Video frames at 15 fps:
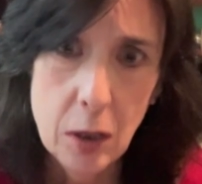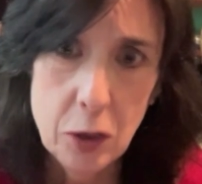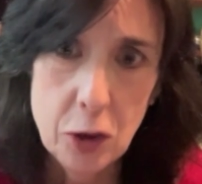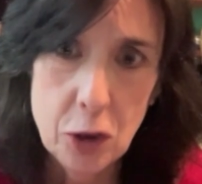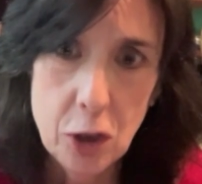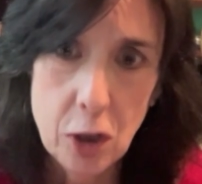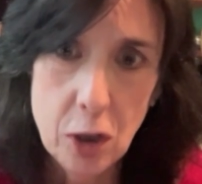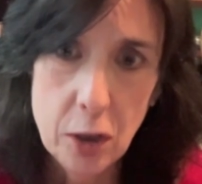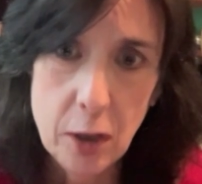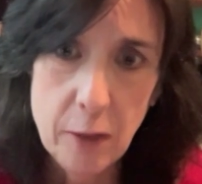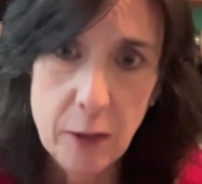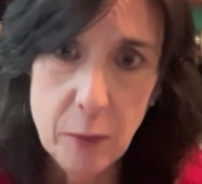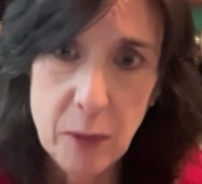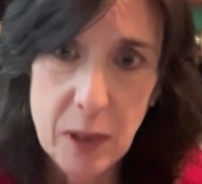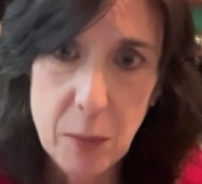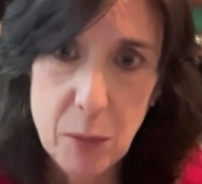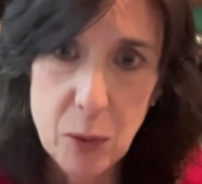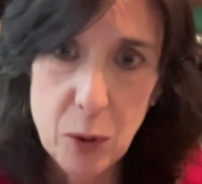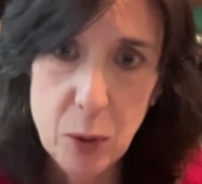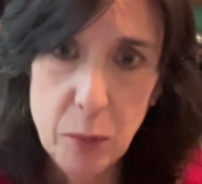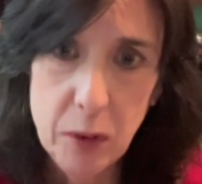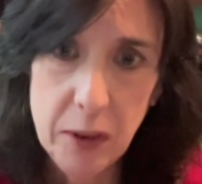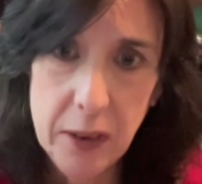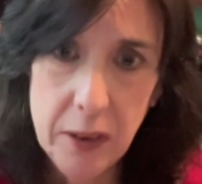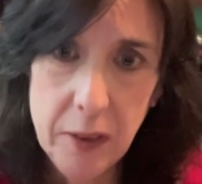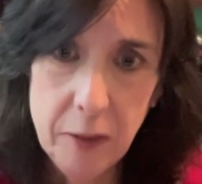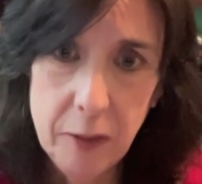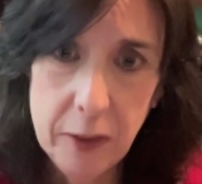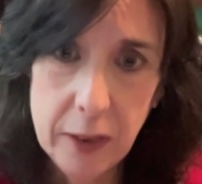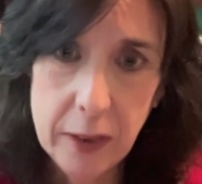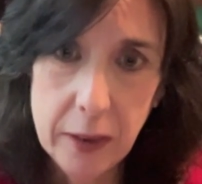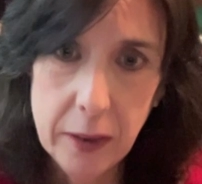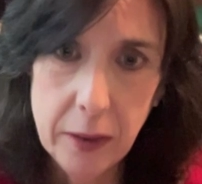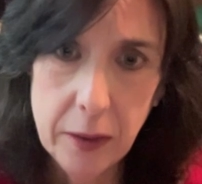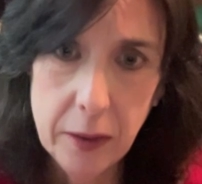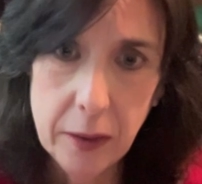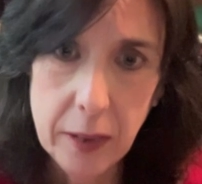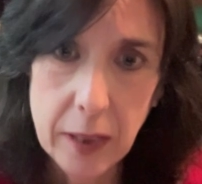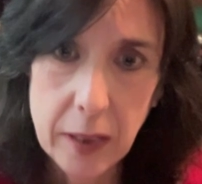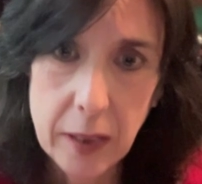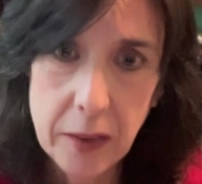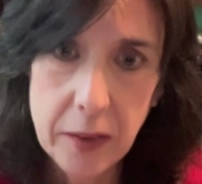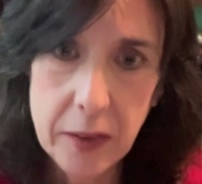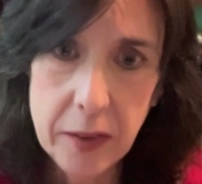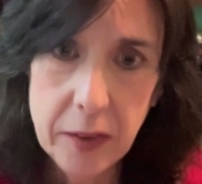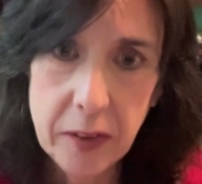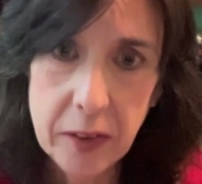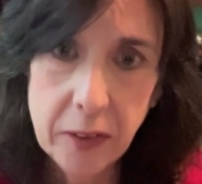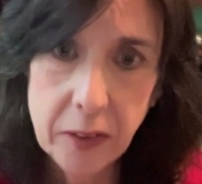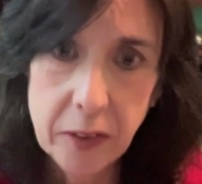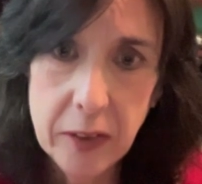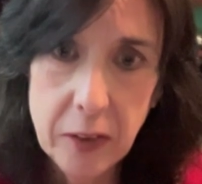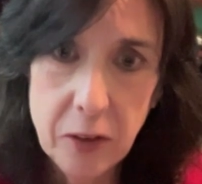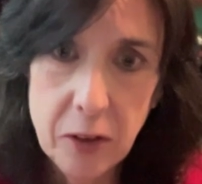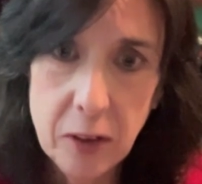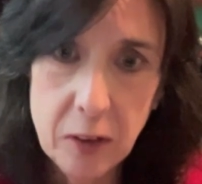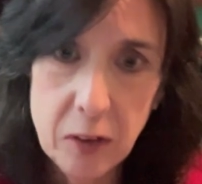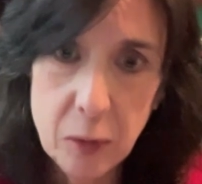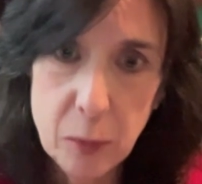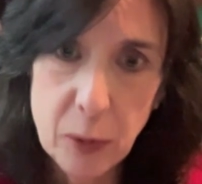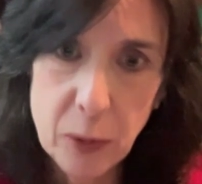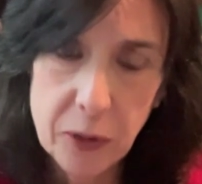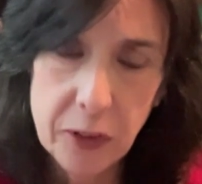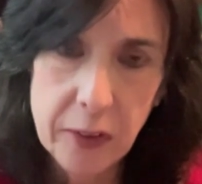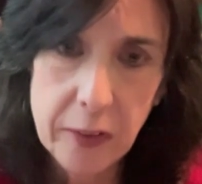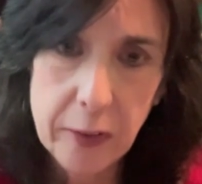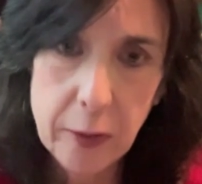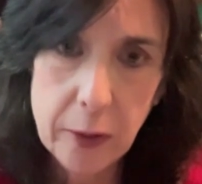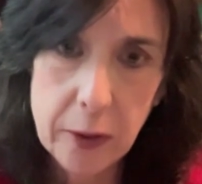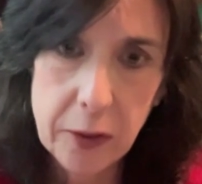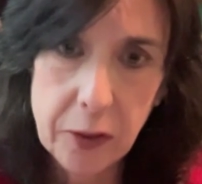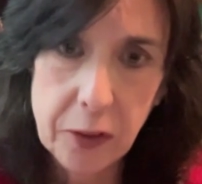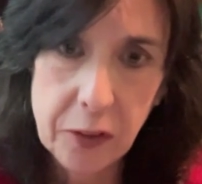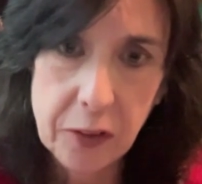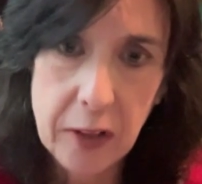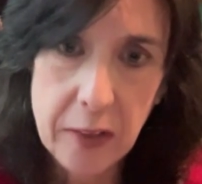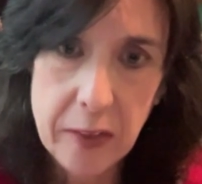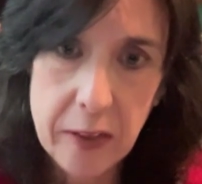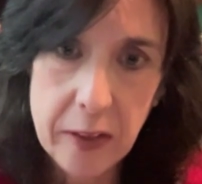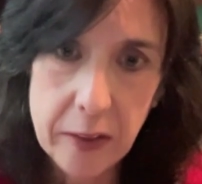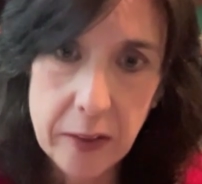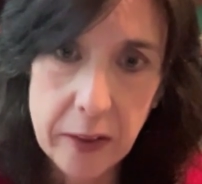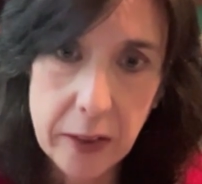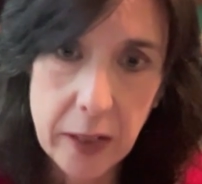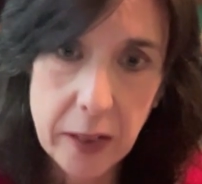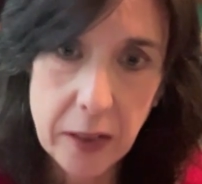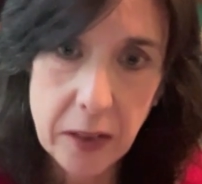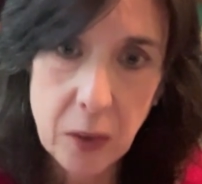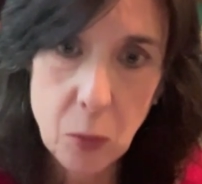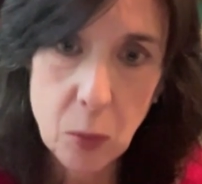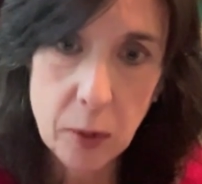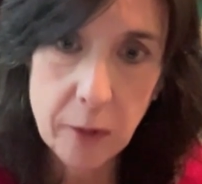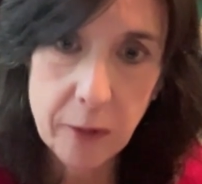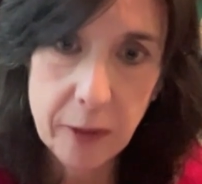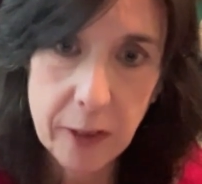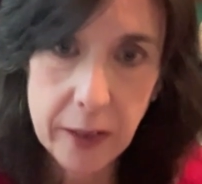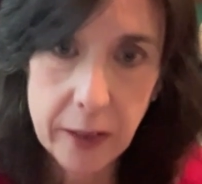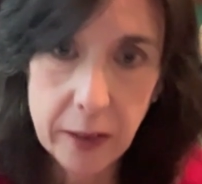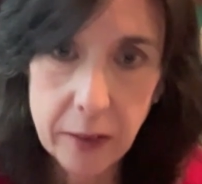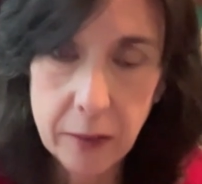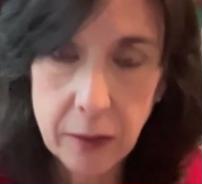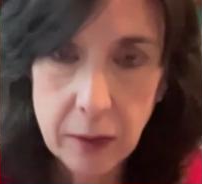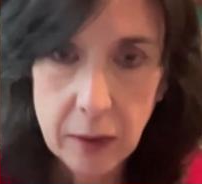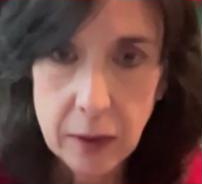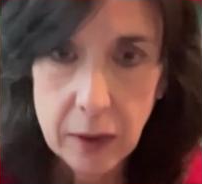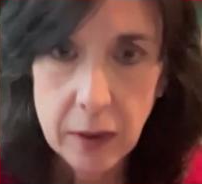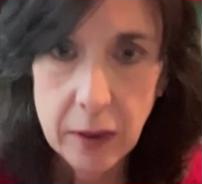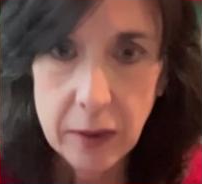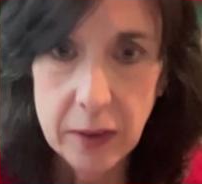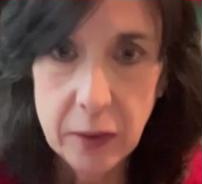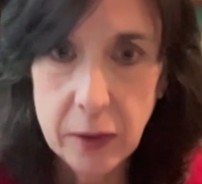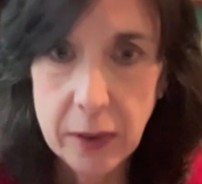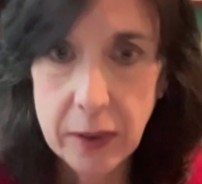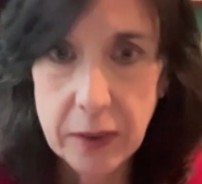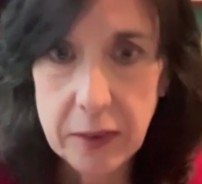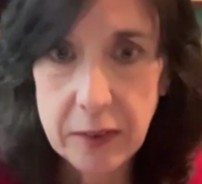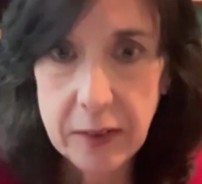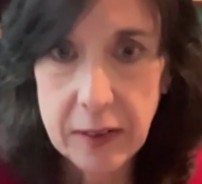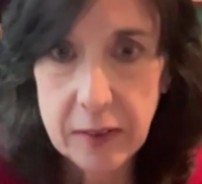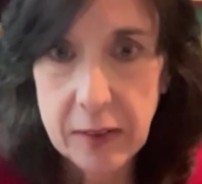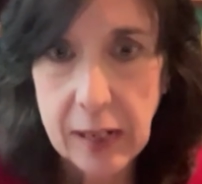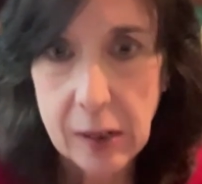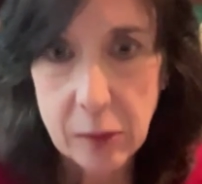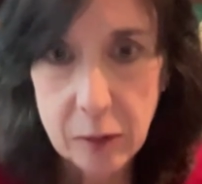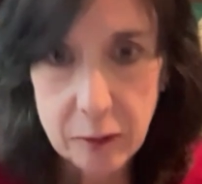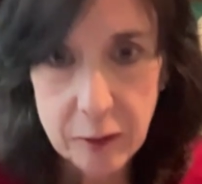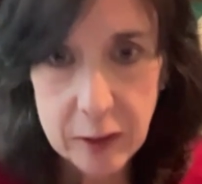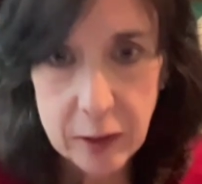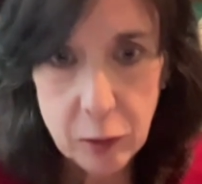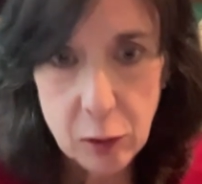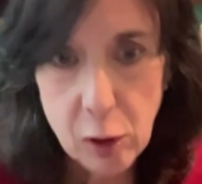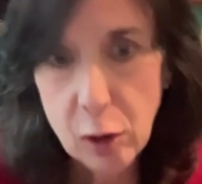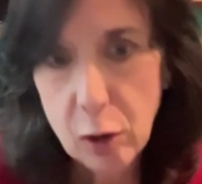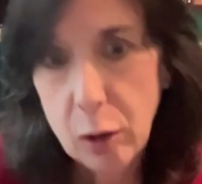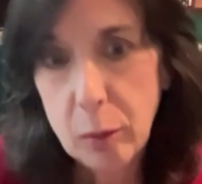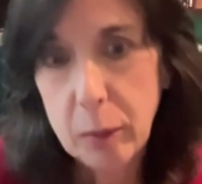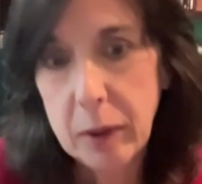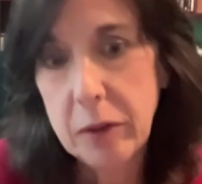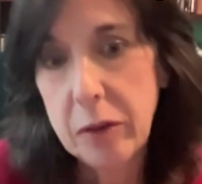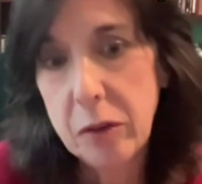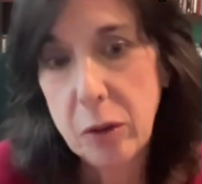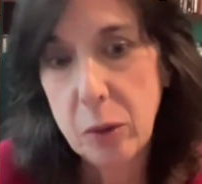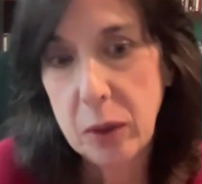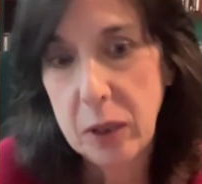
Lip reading: chunk of the people who believe in Kennedy assassination conspiracy theories is they think that Kennedy would have taken the United States out of Vietnam, and so